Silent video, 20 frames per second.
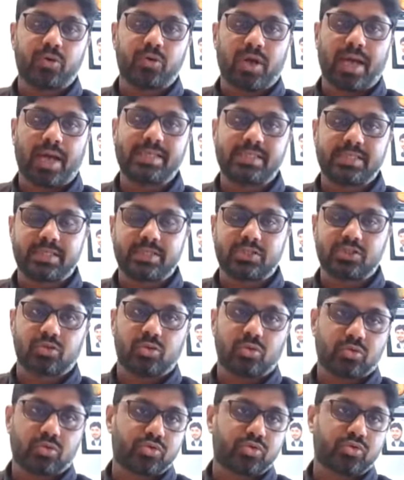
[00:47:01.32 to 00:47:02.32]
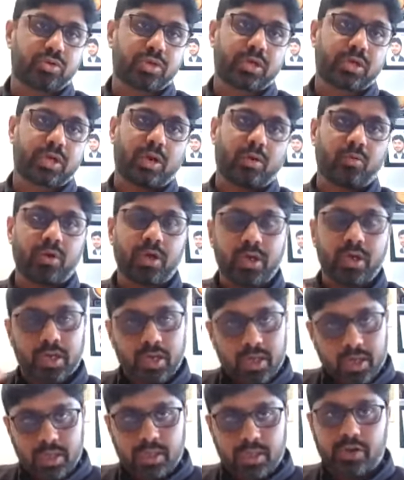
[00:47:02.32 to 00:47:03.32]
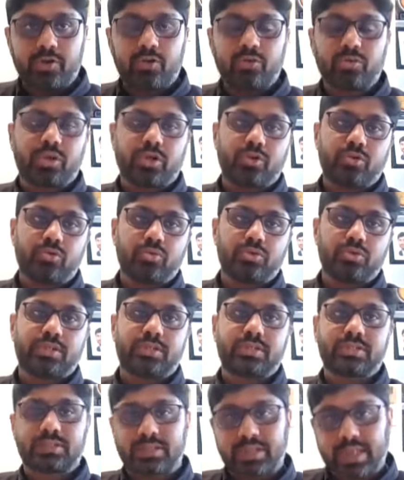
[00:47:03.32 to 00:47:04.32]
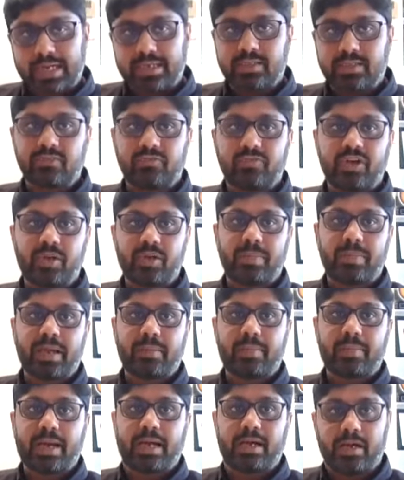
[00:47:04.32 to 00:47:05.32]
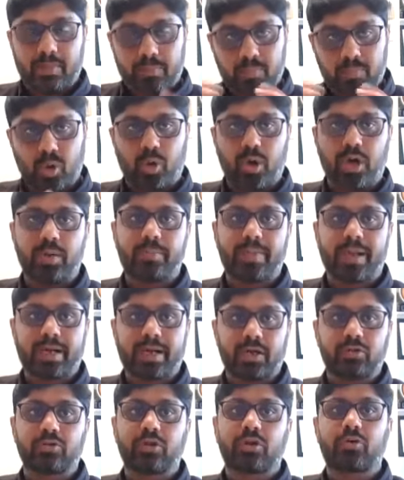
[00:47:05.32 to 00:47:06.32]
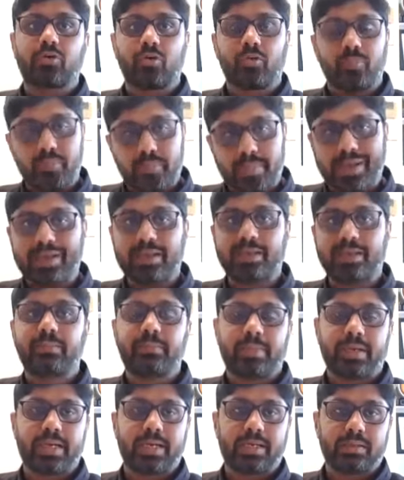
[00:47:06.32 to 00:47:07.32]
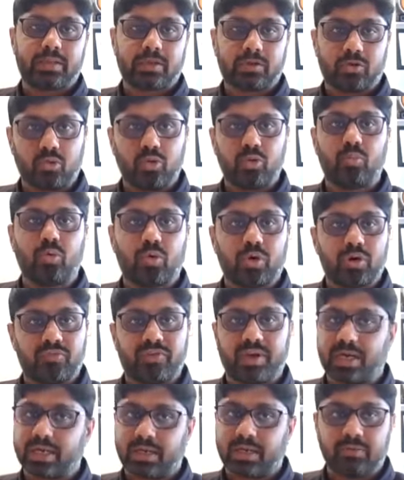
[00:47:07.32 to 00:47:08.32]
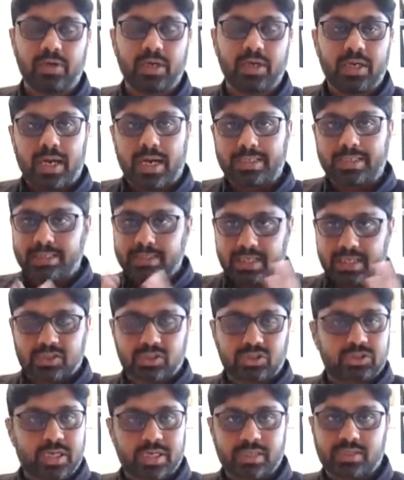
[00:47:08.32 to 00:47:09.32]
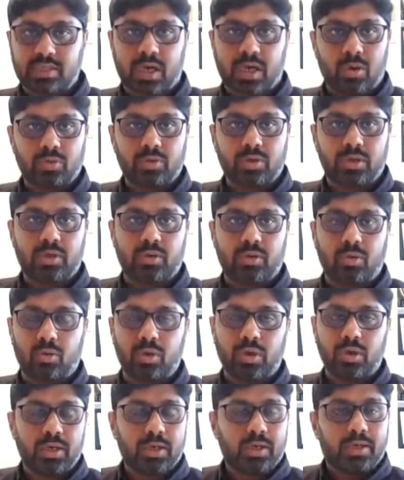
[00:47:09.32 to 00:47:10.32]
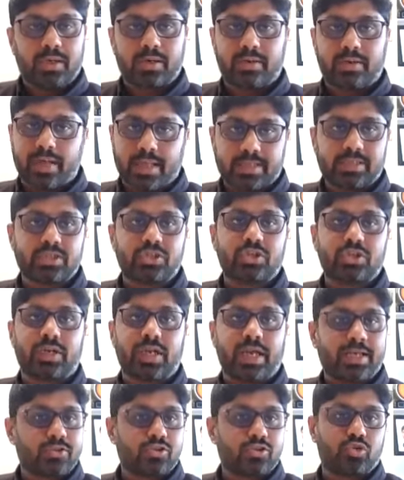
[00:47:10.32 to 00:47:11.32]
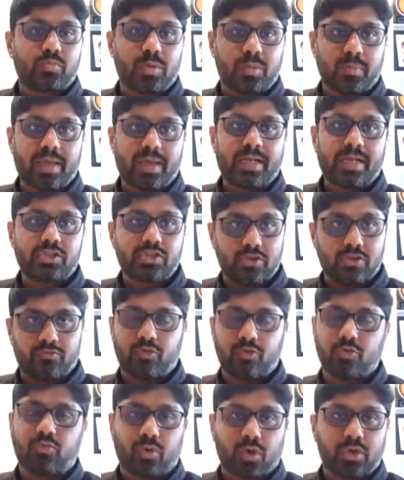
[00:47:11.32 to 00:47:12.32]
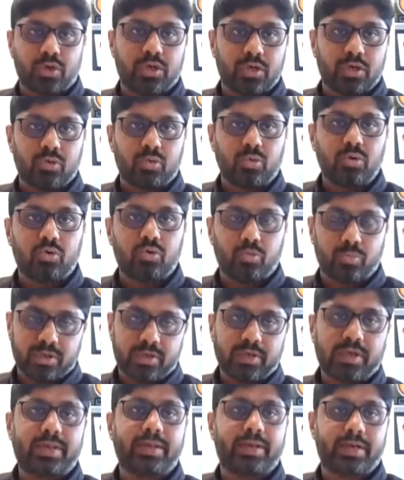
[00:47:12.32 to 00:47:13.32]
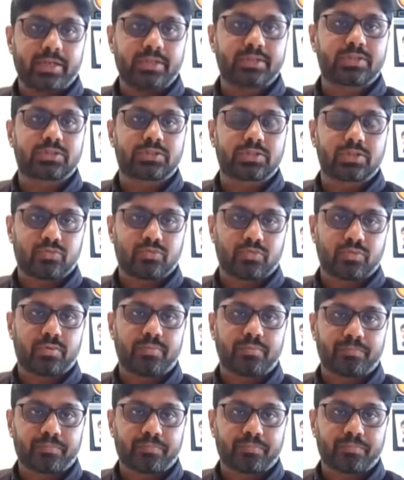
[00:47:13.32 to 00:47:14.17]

your eyes, ears close to the ground, hear to the users, get the feedback back, deploy it back into the tool, make the tool more effective. I think that's how the whole transition has to be managed if you want a tool to be really, really successful.